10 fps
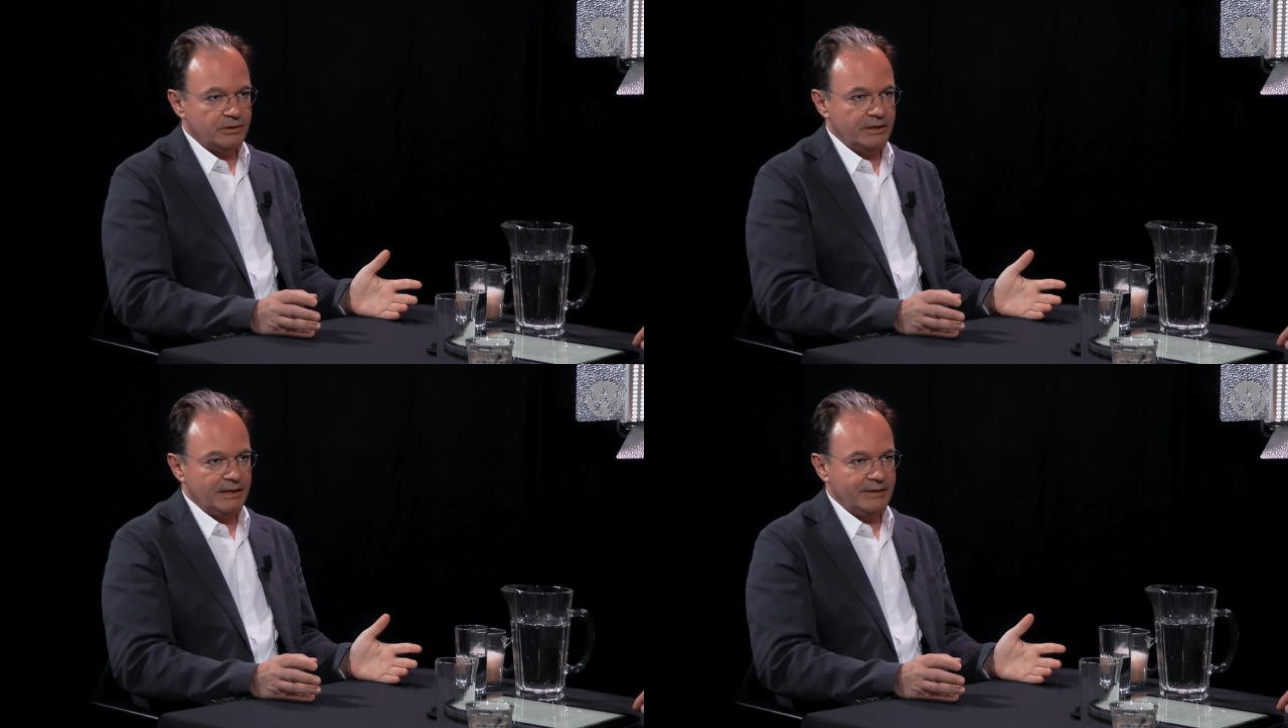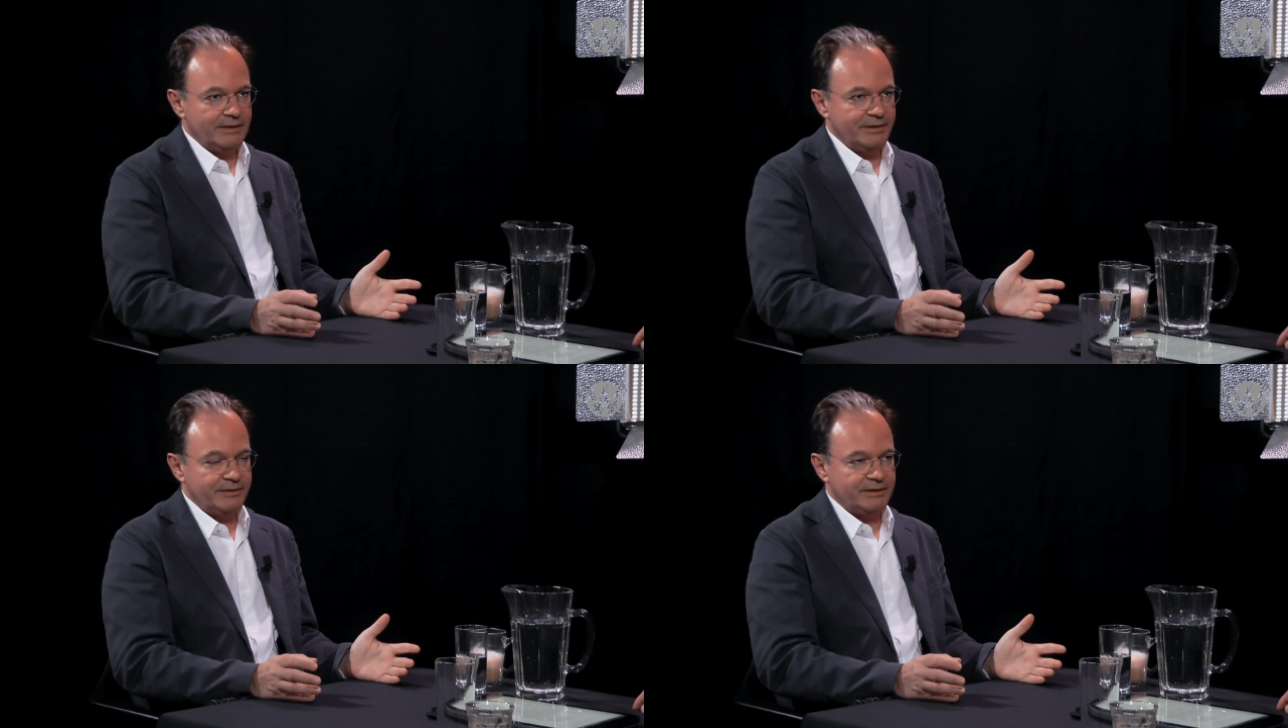and they
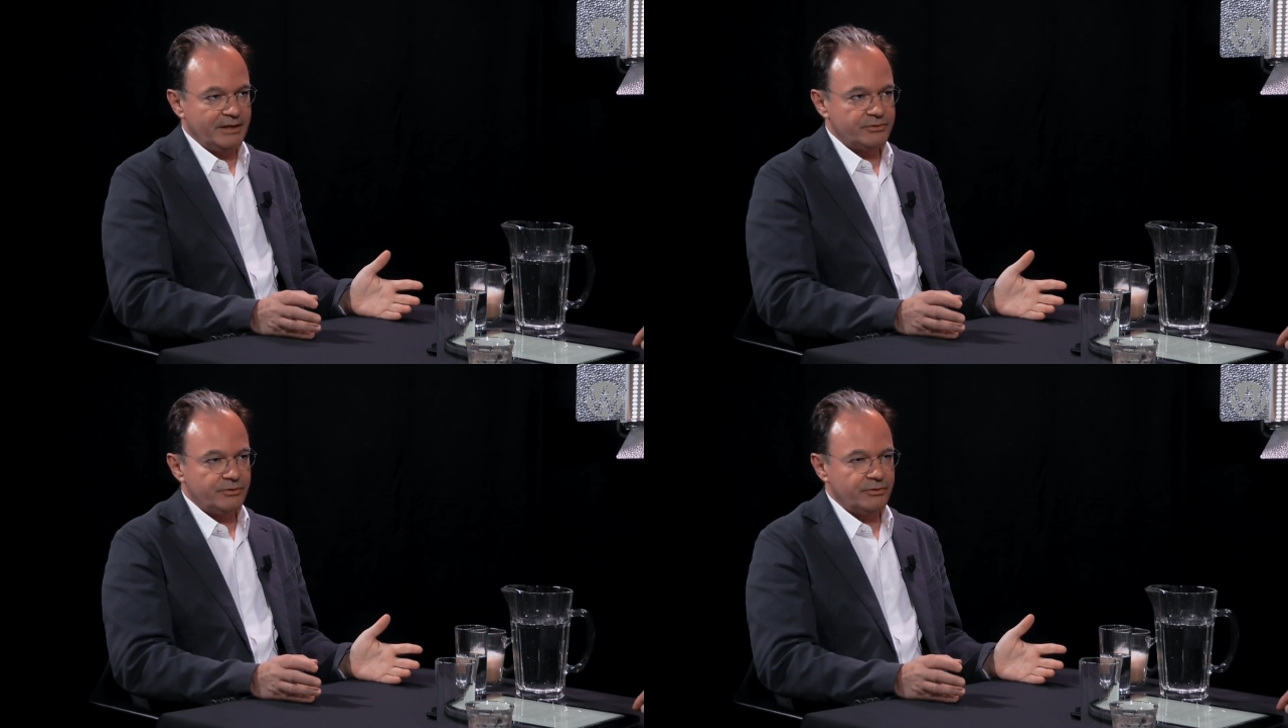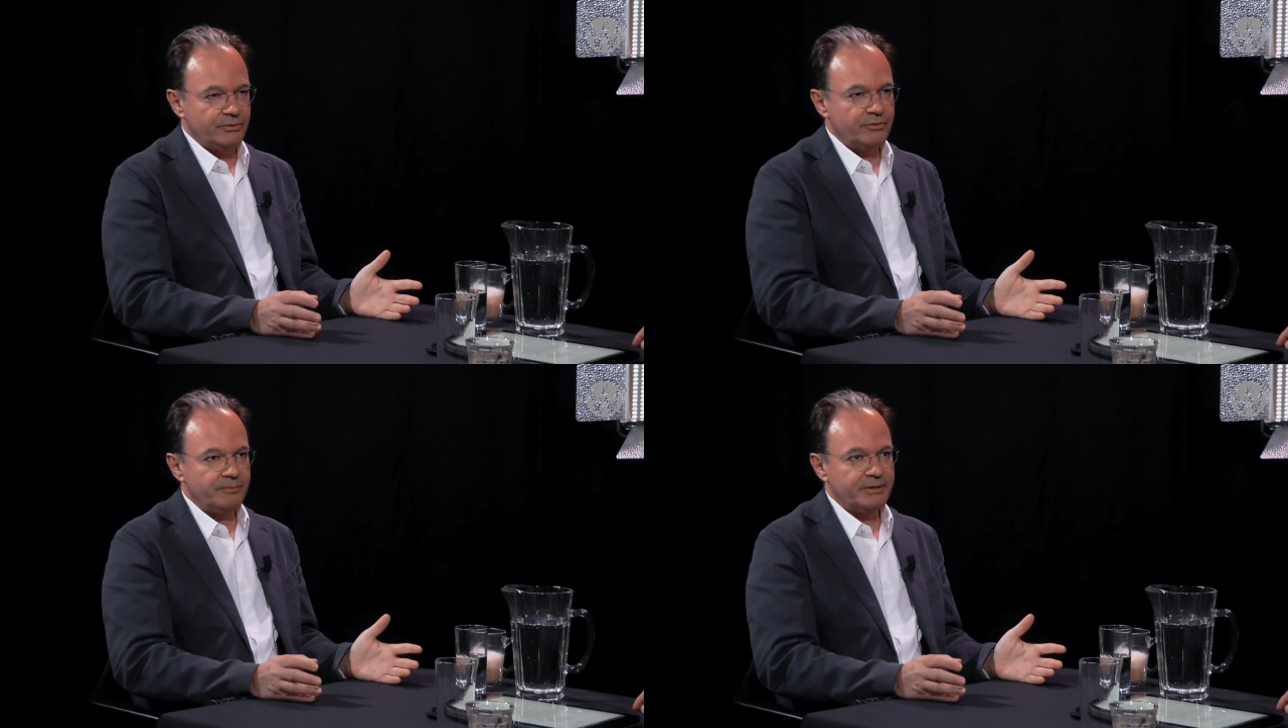are attached to the
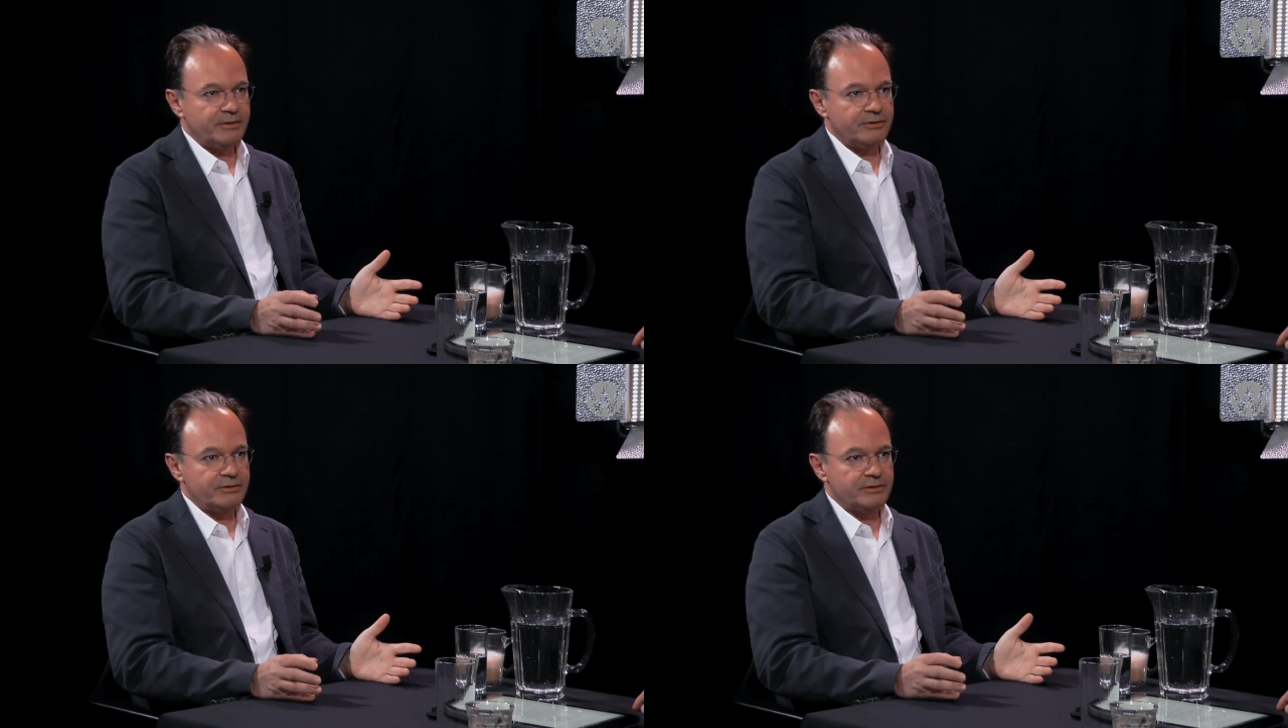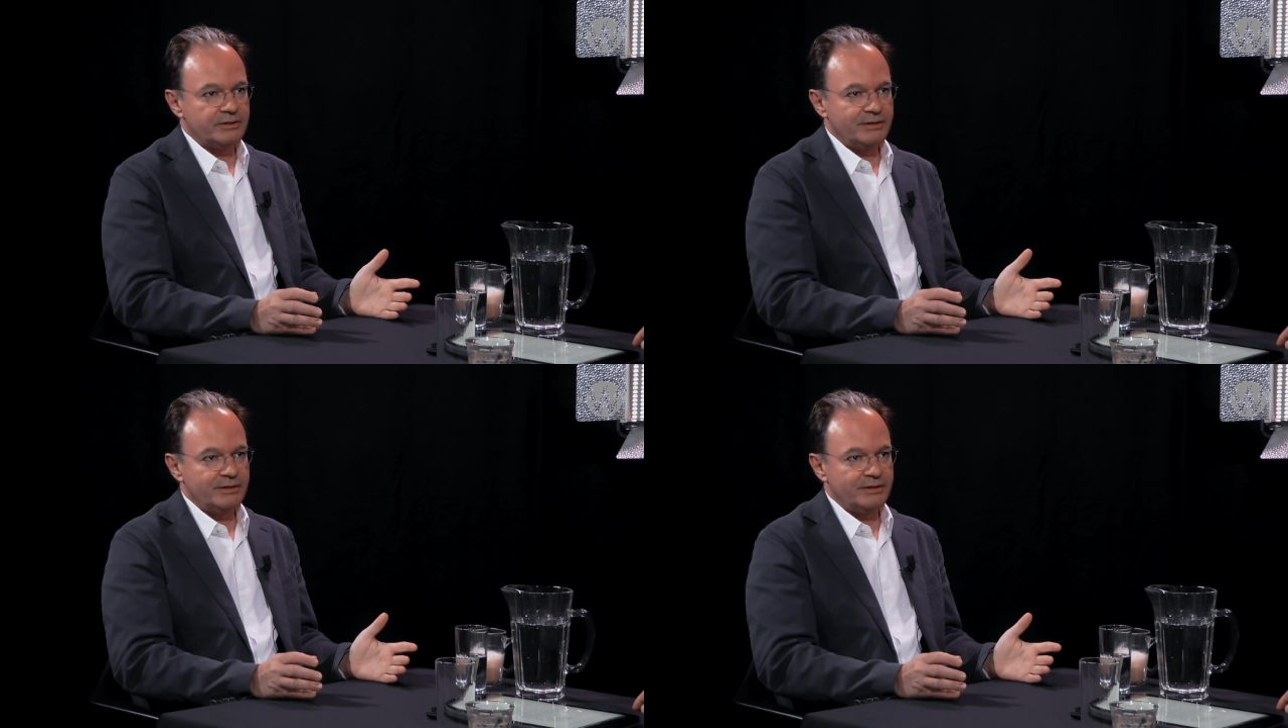euro because